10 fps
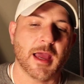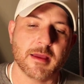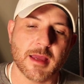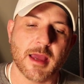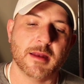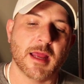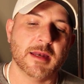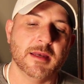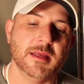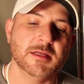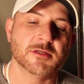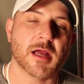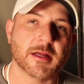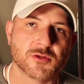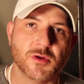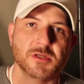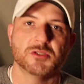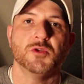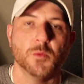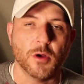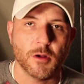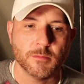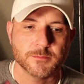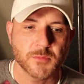I, I, I need you, I trust you all.